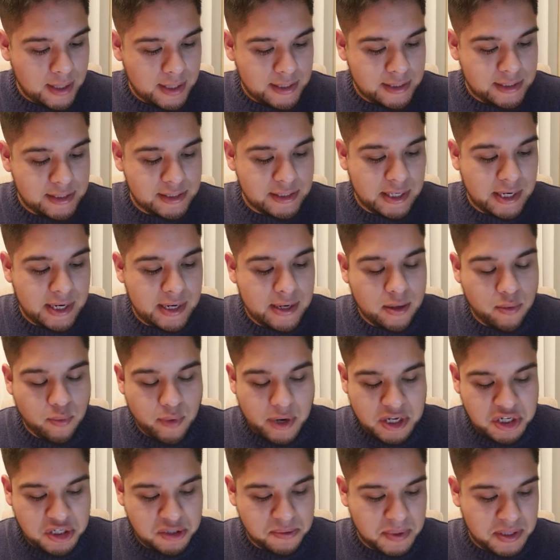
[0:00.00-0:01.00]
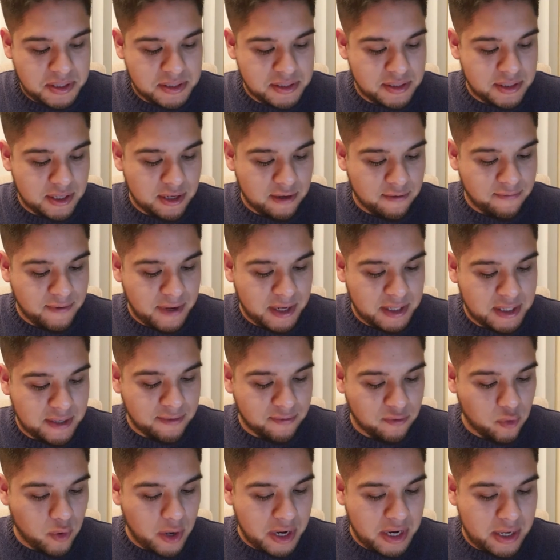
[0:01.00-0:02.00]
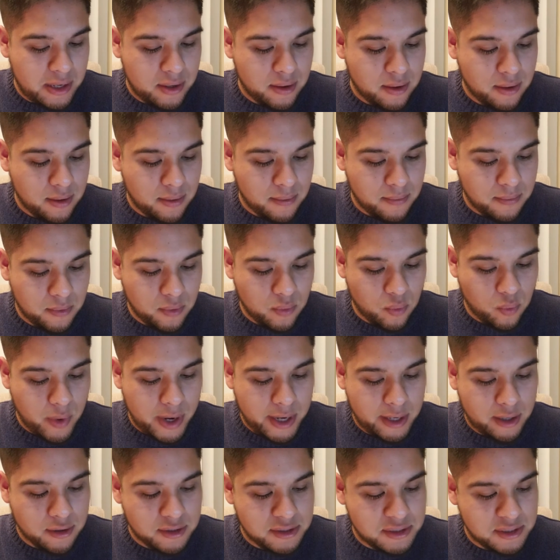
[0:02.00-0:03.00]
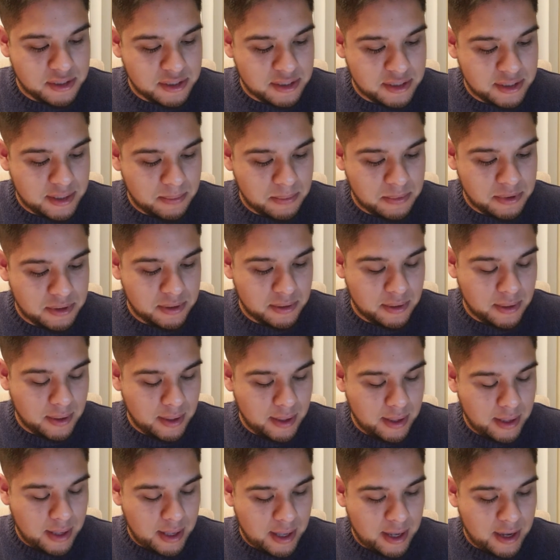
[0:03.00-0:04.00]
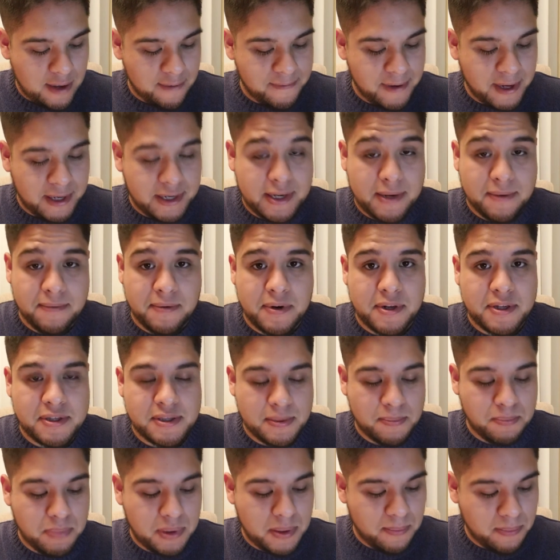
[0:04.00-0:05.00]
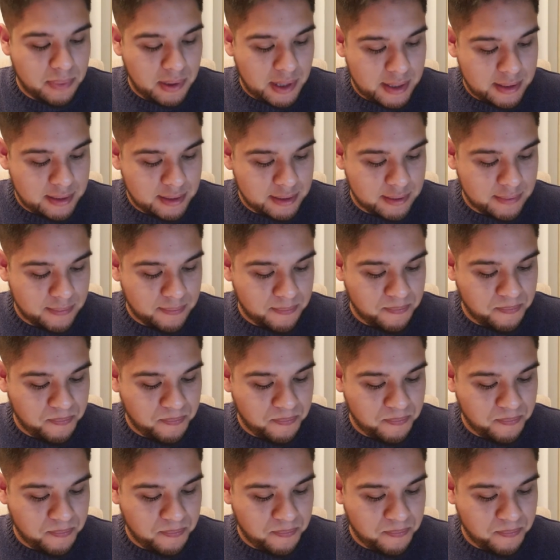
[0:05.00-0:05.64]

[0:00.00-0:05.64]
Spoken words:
seating arrangements, effective grading, record systems, effective discipline plans,